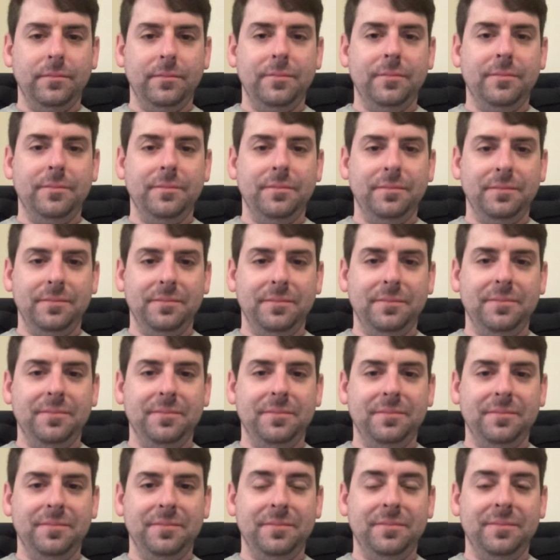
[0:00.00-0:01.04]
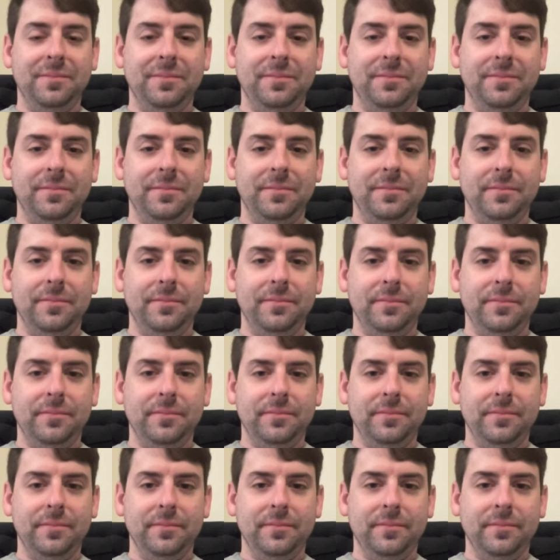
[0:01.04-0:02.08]

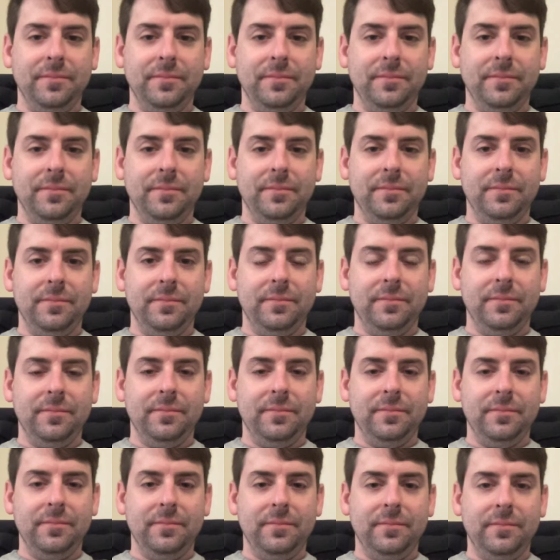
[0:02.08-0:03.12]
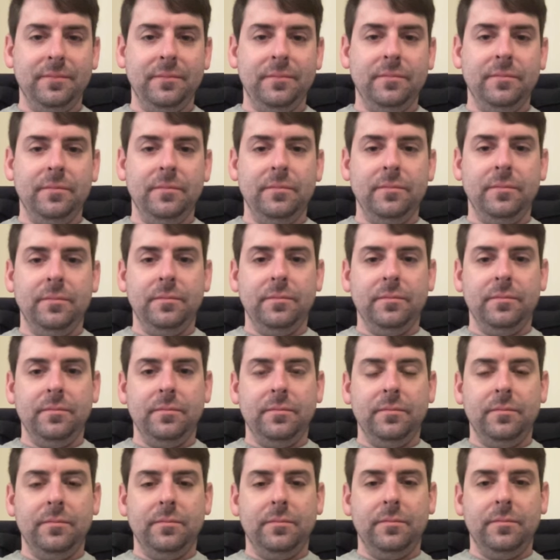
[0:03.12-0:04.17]

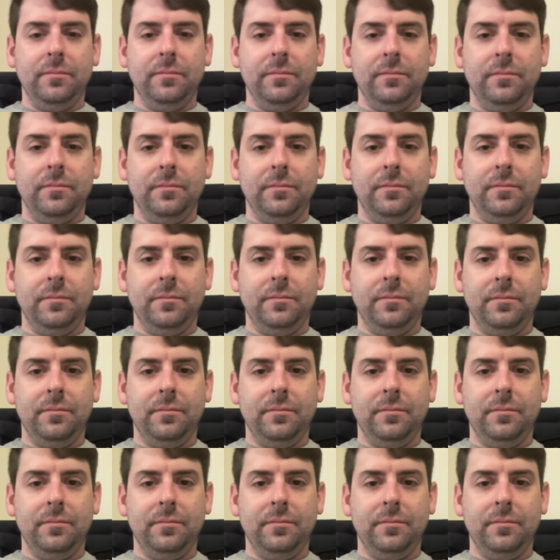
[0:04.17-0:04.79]
[no speech]